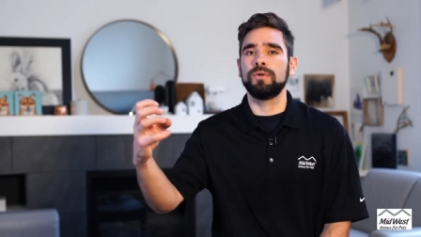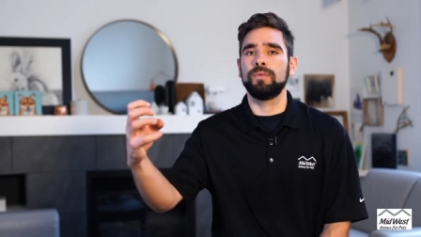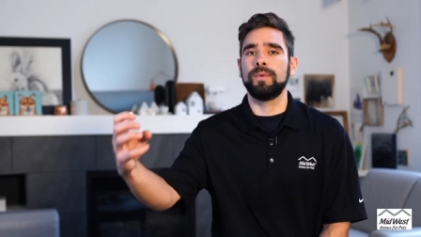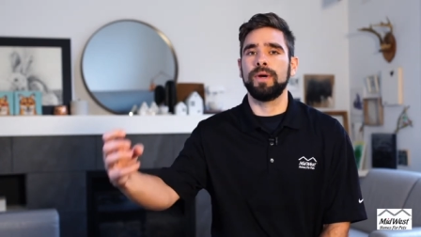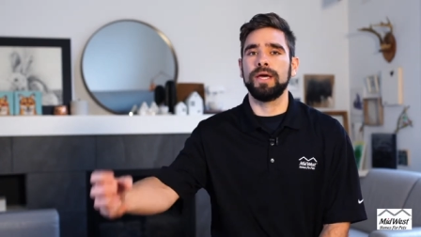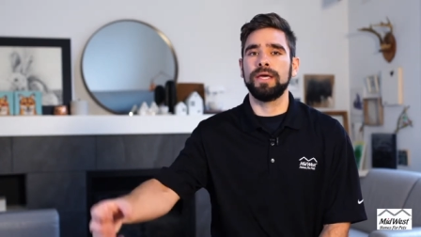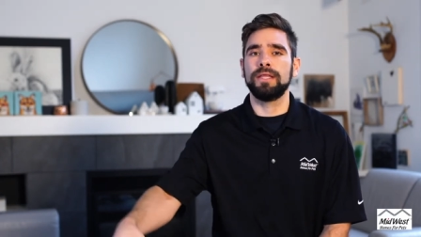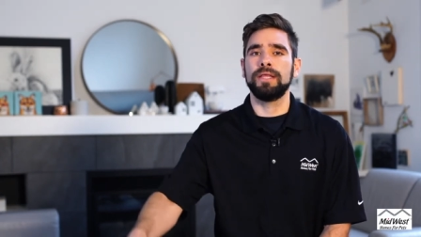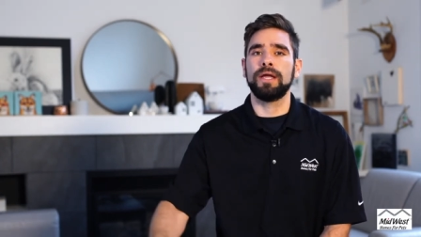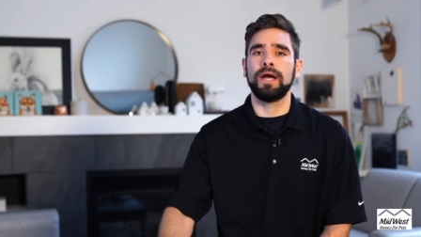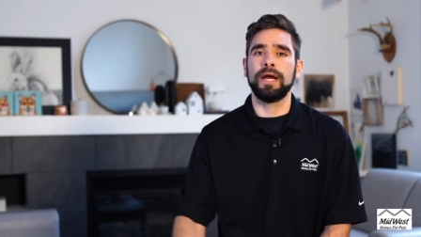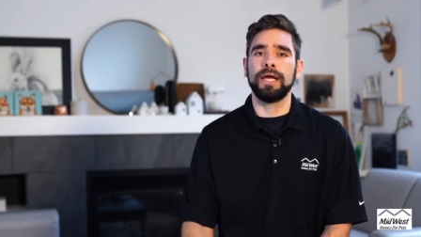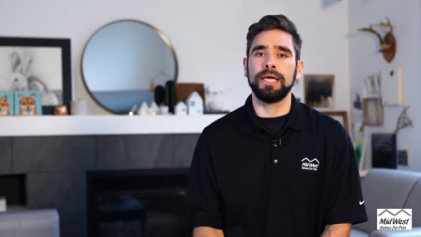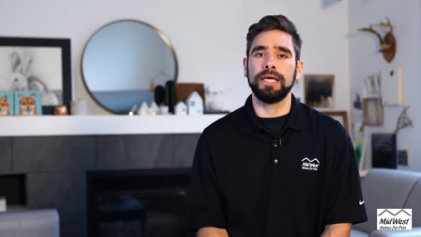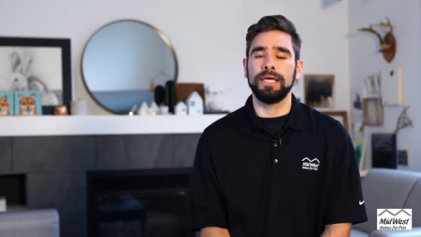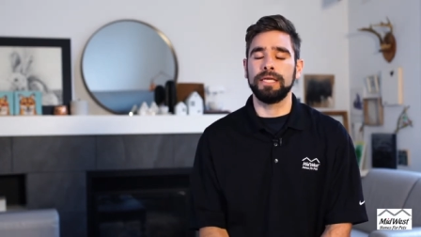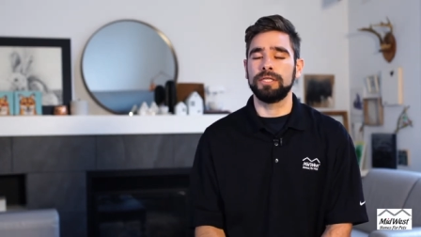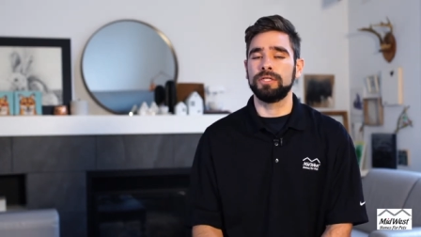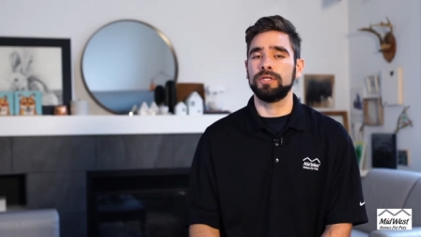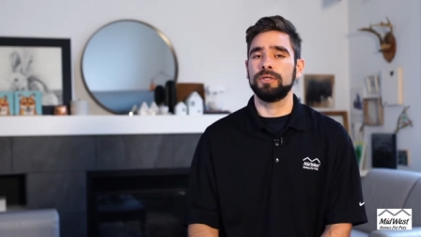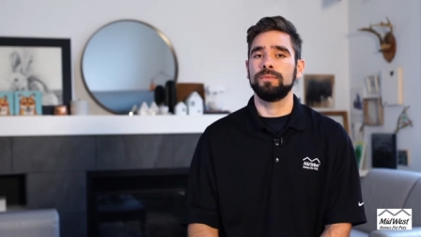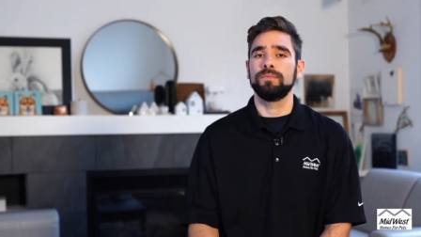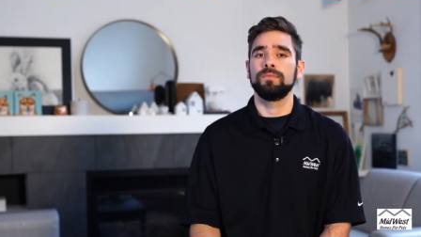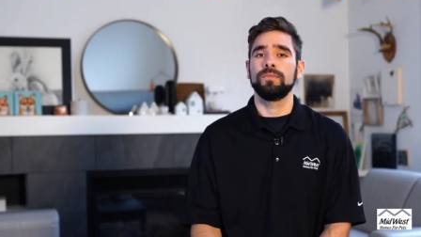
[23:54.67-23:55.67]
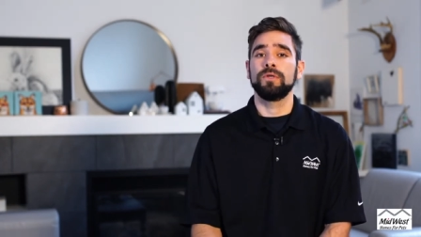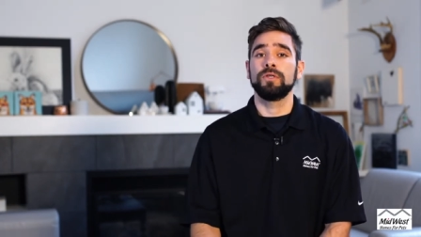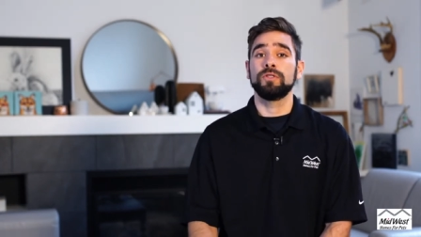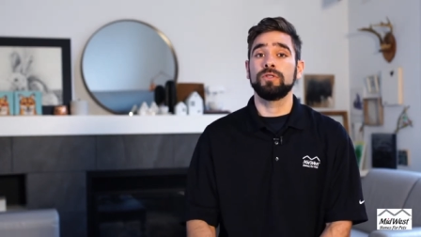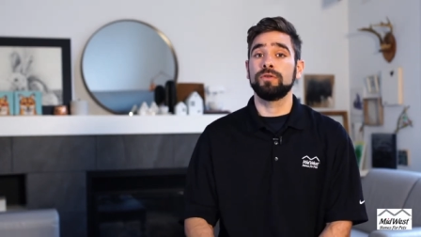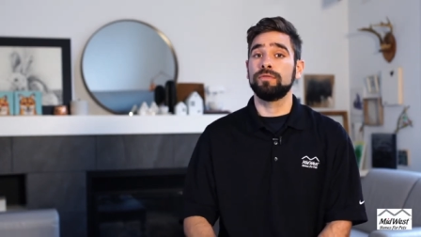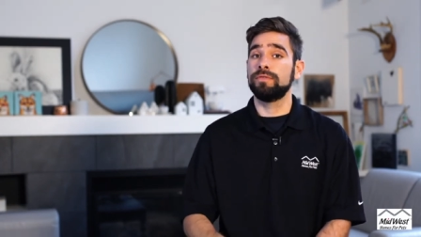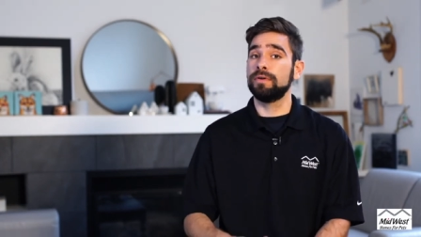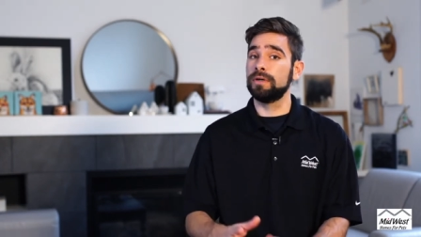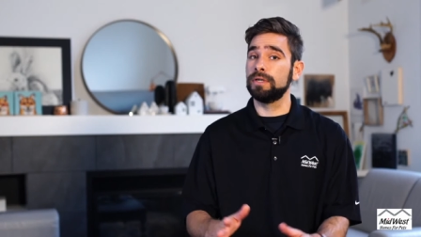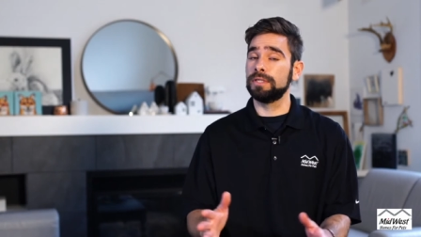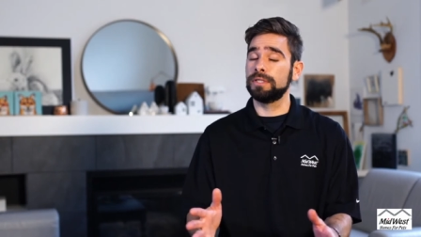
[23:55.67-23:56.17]
the way that I eat.
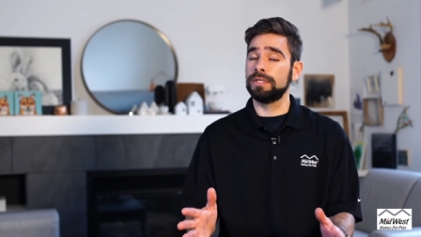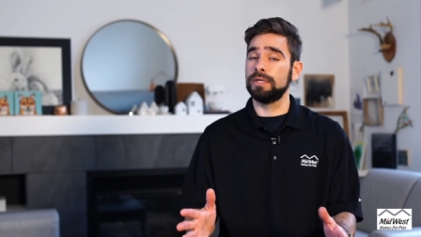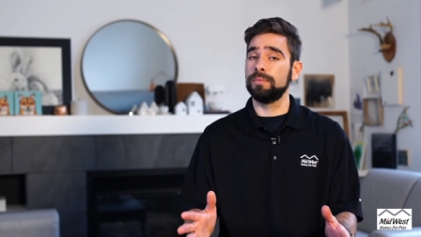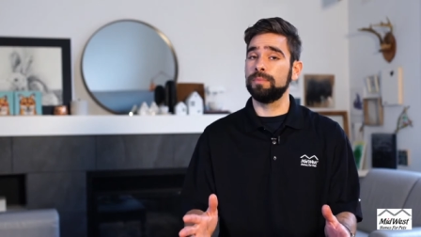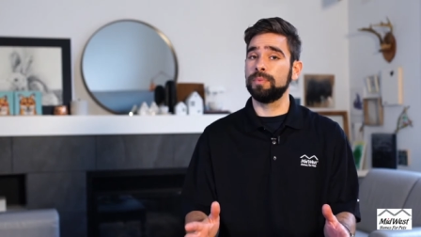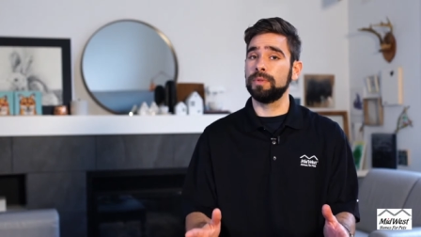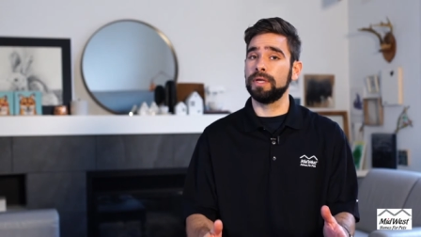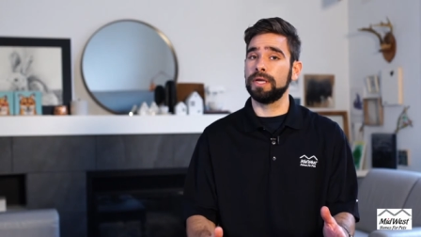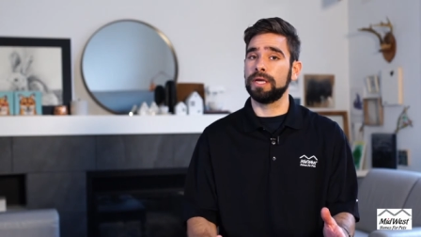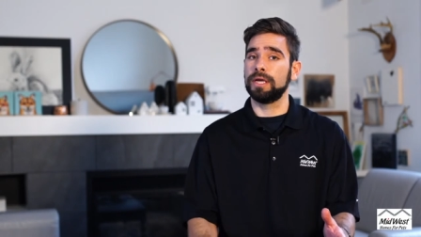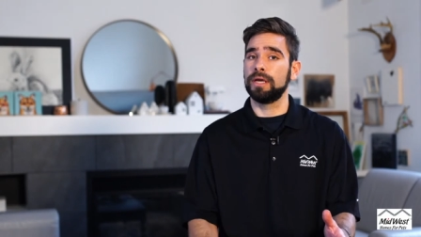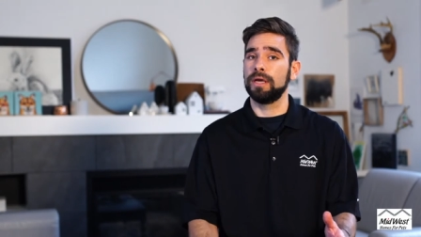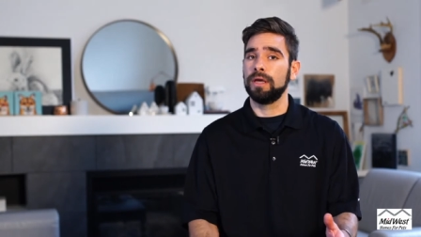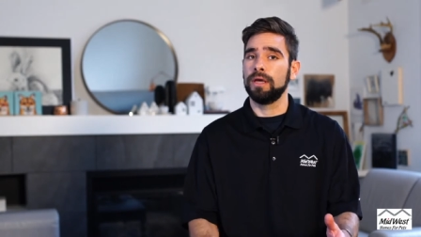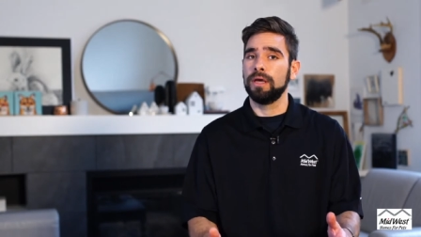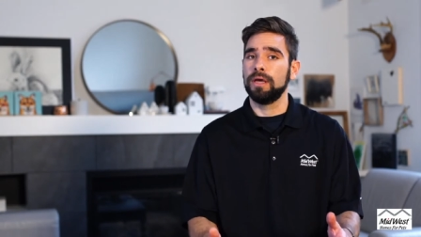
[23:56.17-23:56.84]
So, very simply,